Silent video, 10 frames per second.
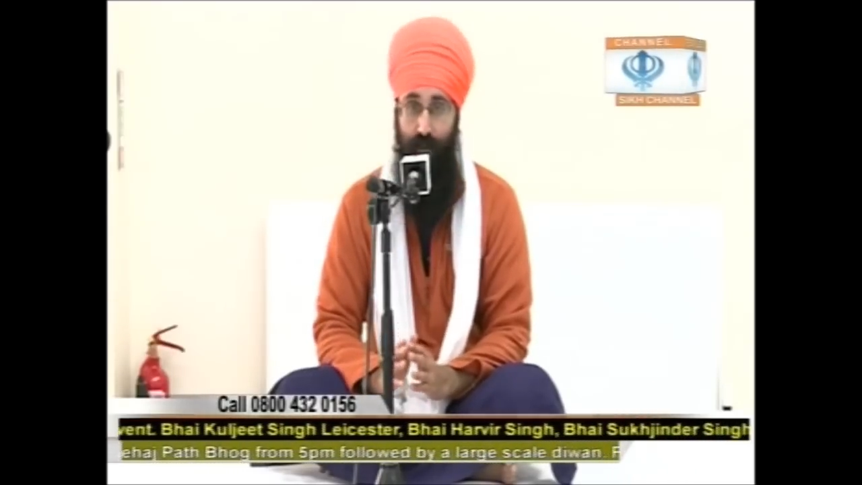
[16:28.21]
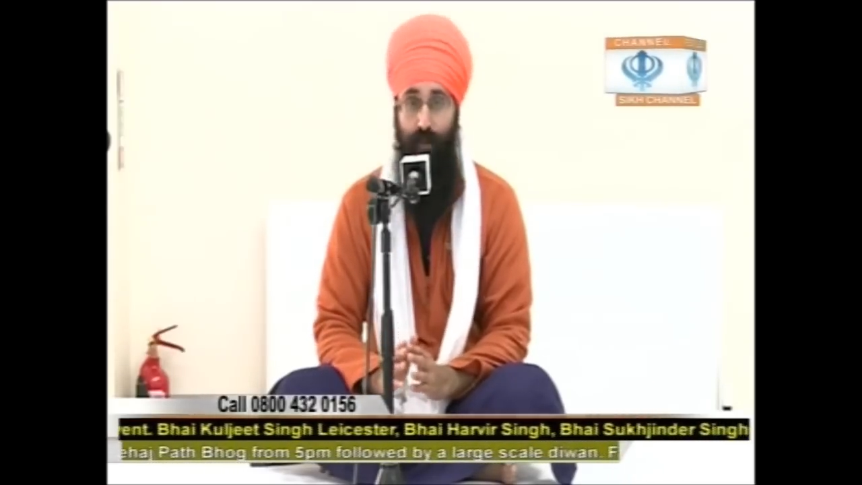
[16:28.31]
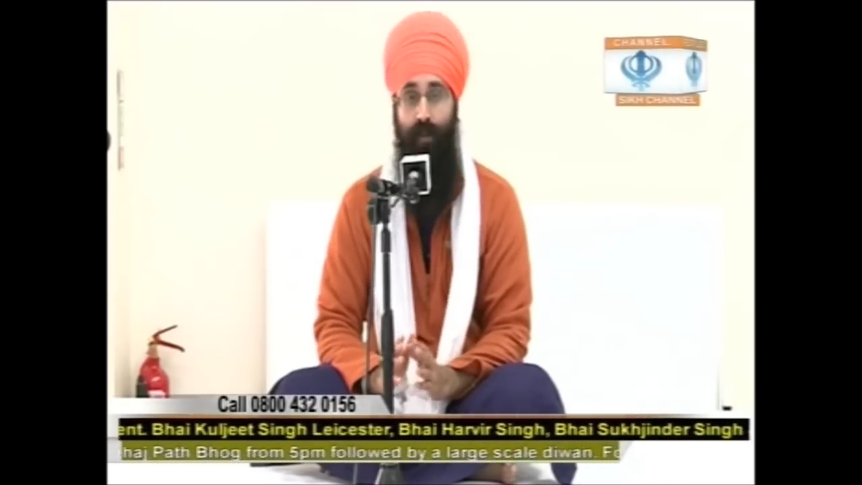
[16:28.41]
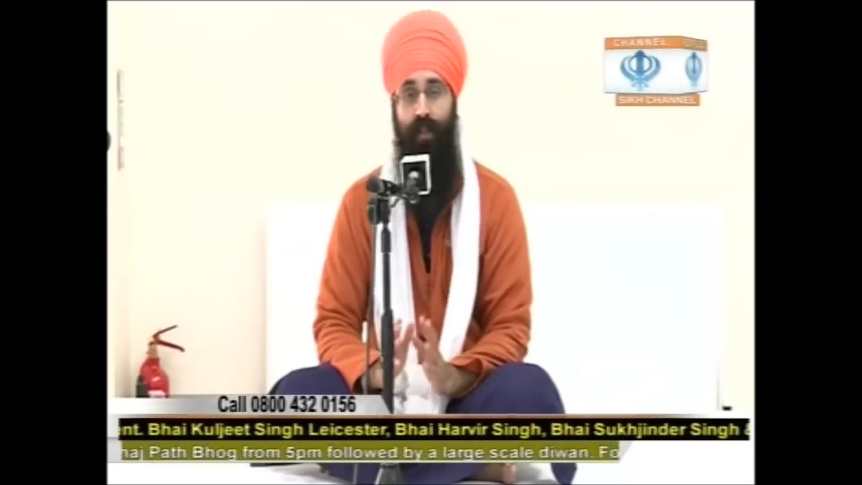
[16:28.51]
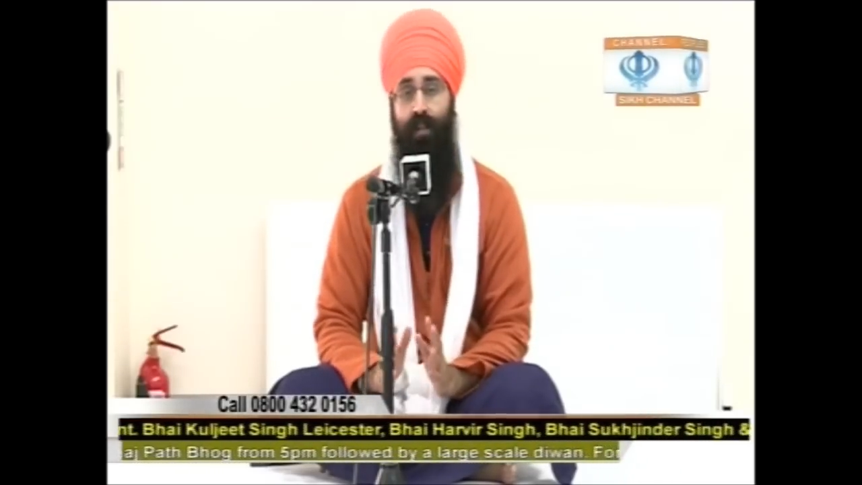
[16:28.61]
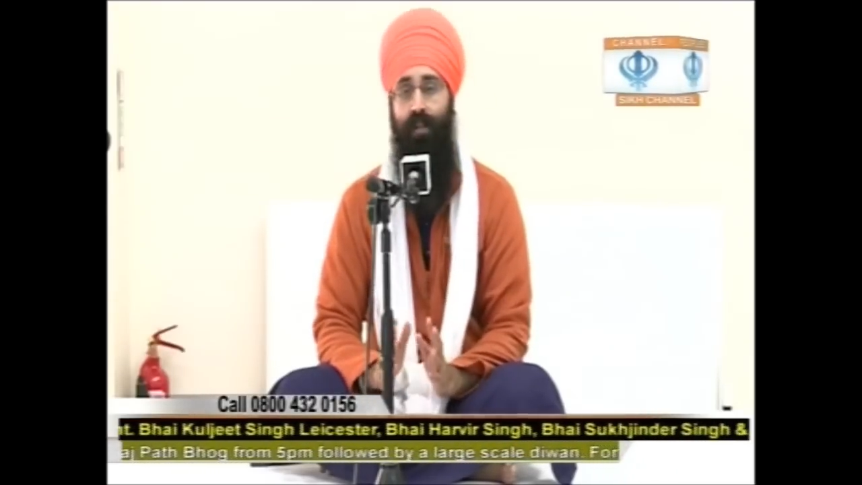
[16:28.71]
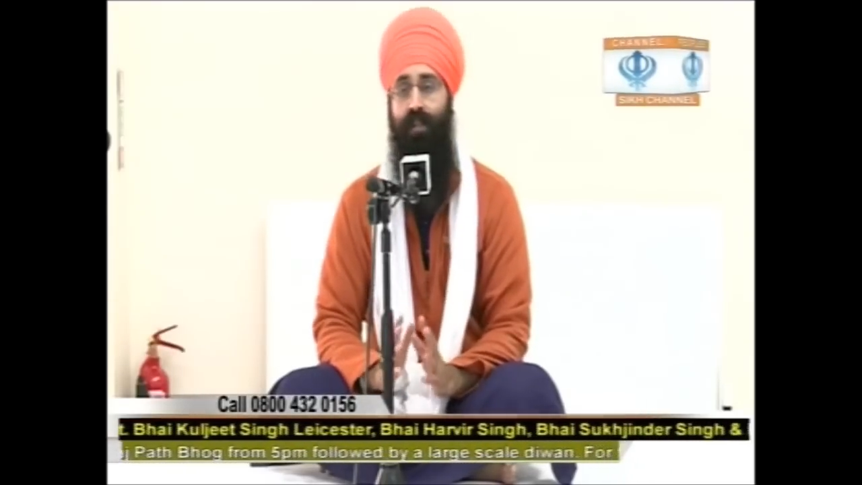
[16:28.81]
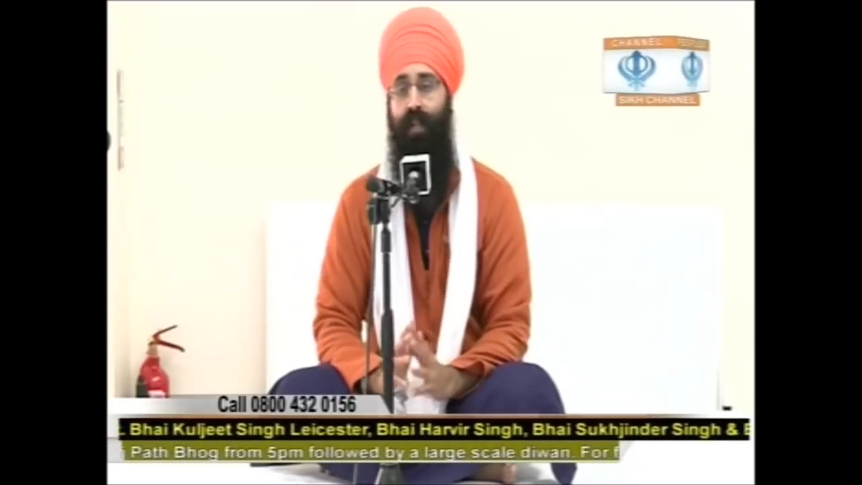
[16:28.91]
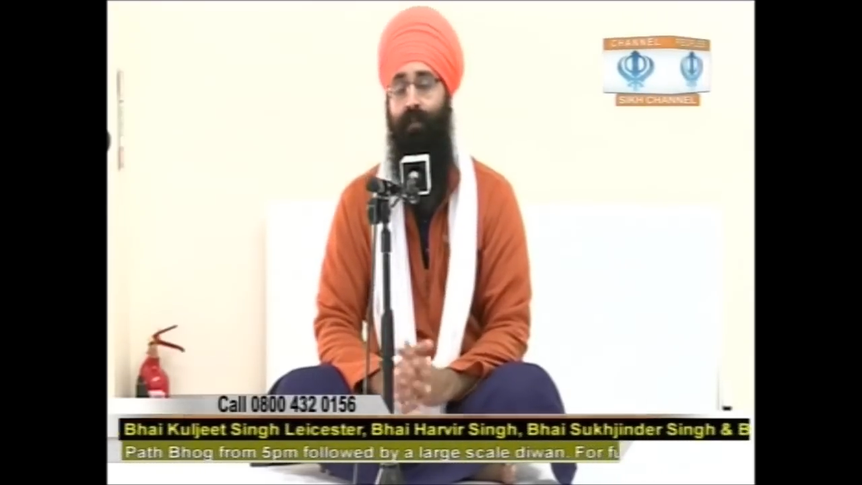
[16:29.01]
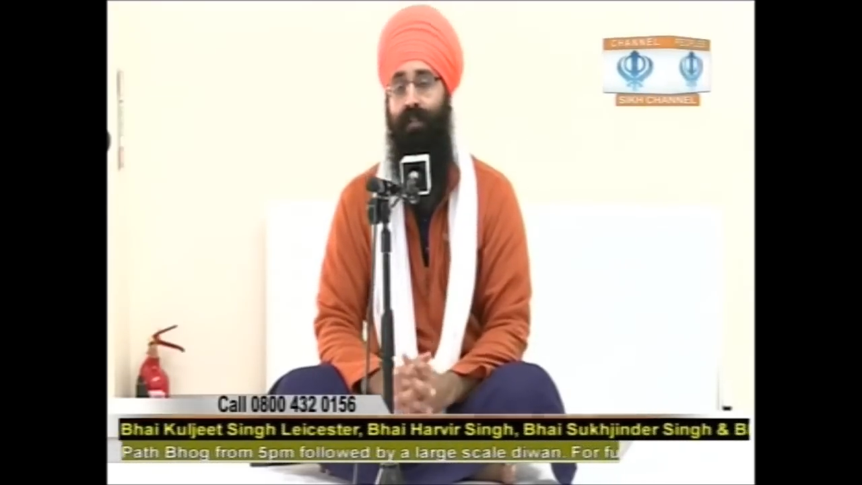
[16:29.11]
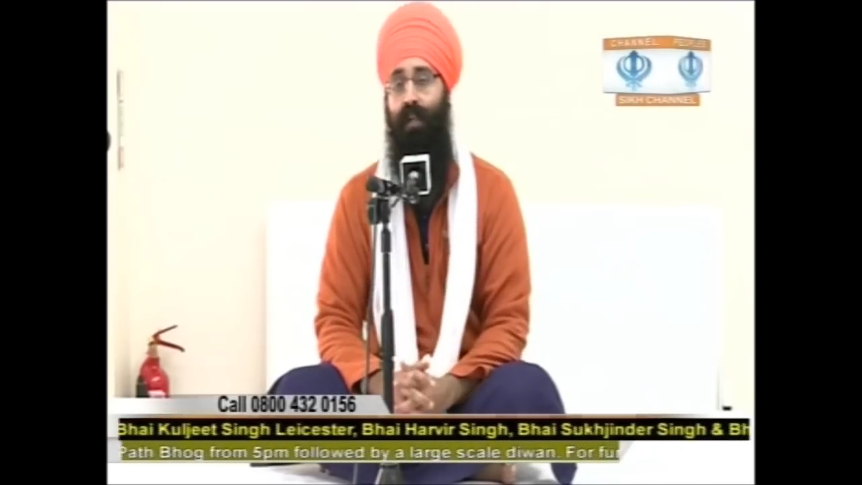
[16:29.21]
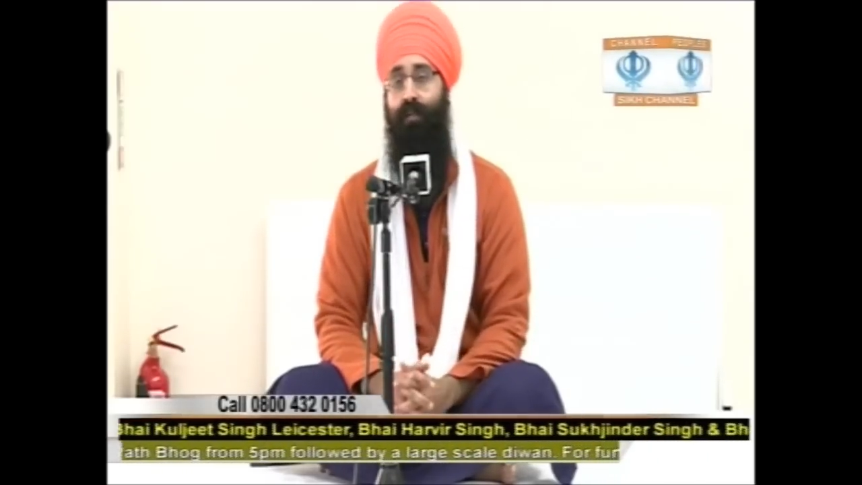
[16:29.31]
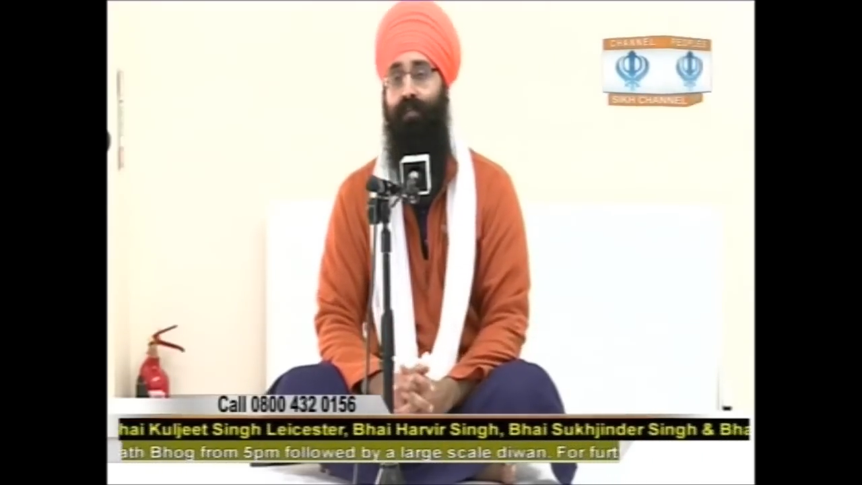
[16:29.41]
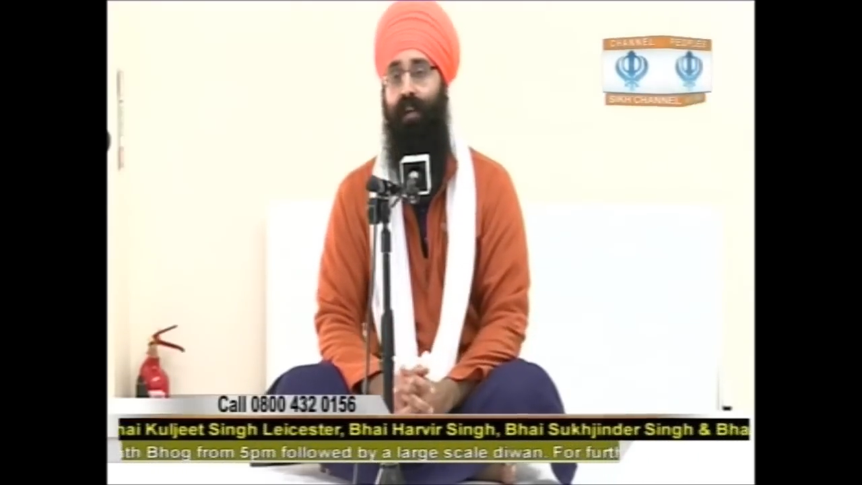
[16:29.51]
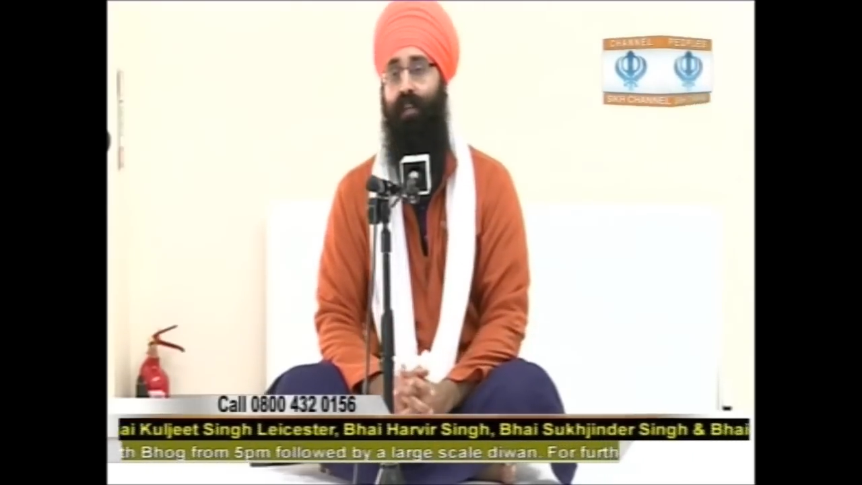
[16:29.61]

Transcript: you with 110%